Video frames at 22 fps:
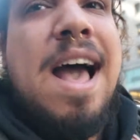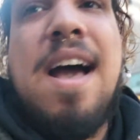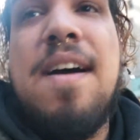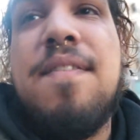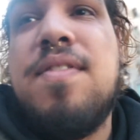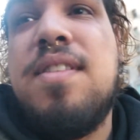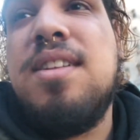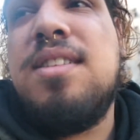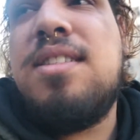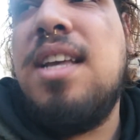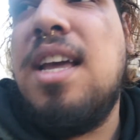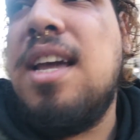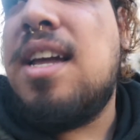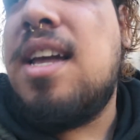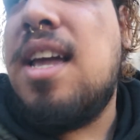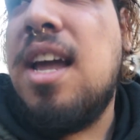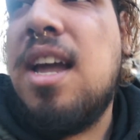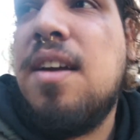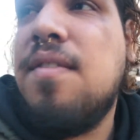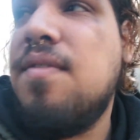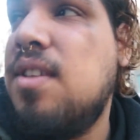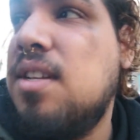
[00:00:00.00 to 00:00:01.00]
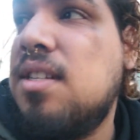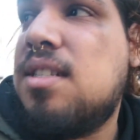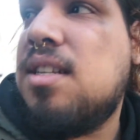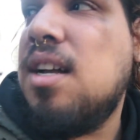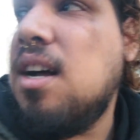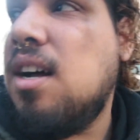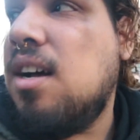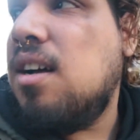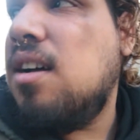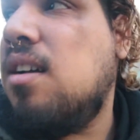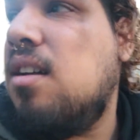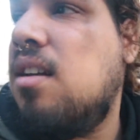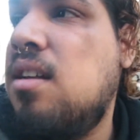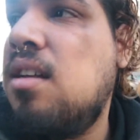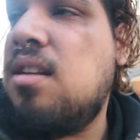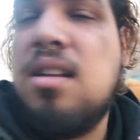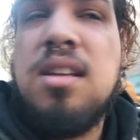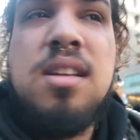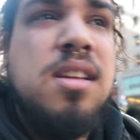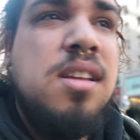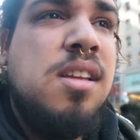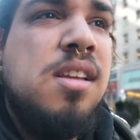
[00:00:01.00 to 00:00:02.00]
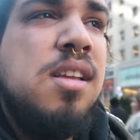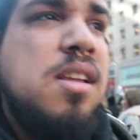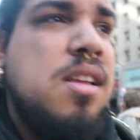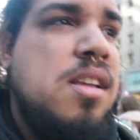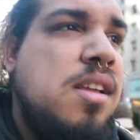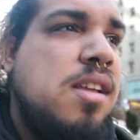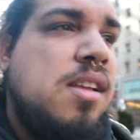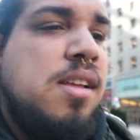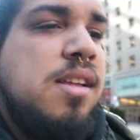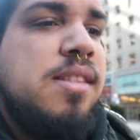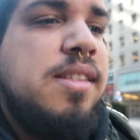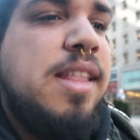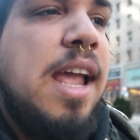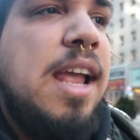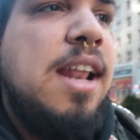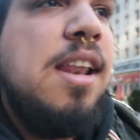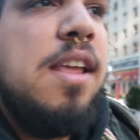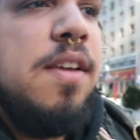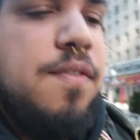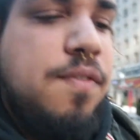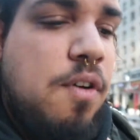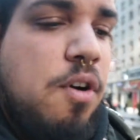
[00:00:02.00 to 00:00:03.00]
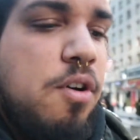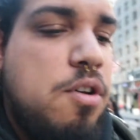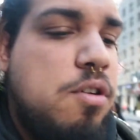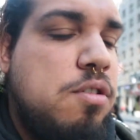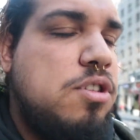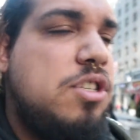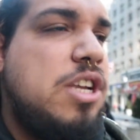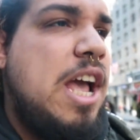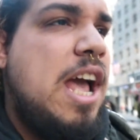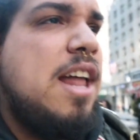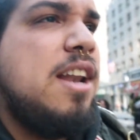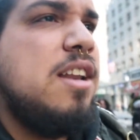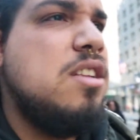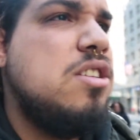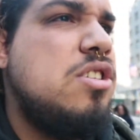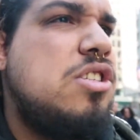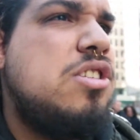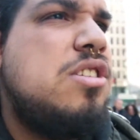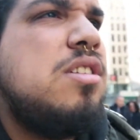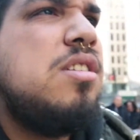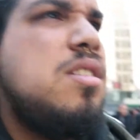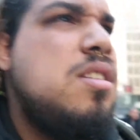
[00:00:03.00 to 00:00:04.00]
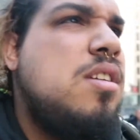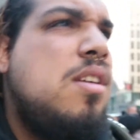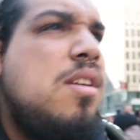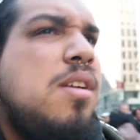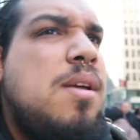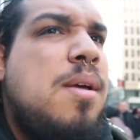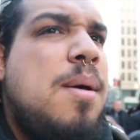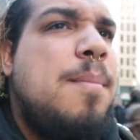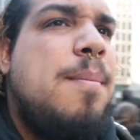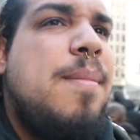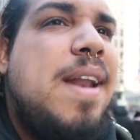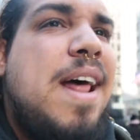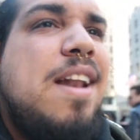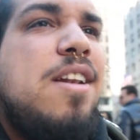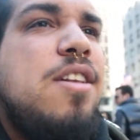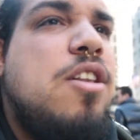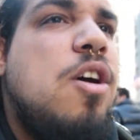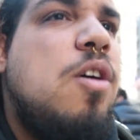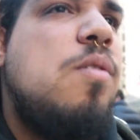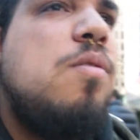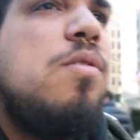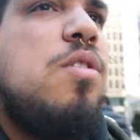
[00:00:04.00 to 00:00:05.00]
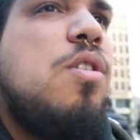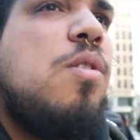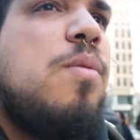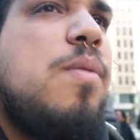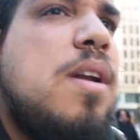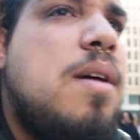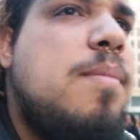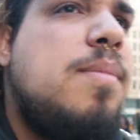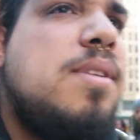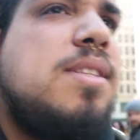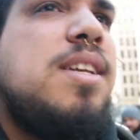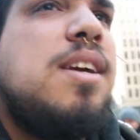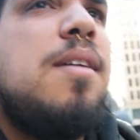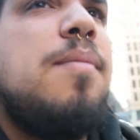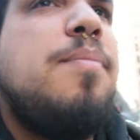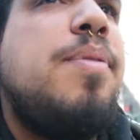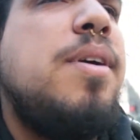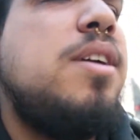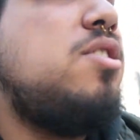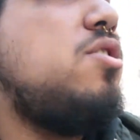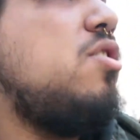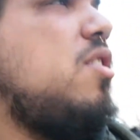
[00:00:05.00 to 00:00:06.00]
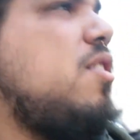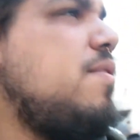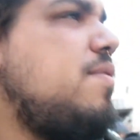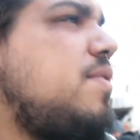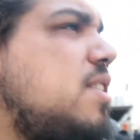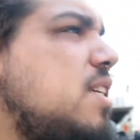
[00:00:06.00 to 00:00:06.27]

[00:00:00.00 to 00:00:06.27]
have to take care of this daily photo challenge, but I don't know what I'm gonna take a picture of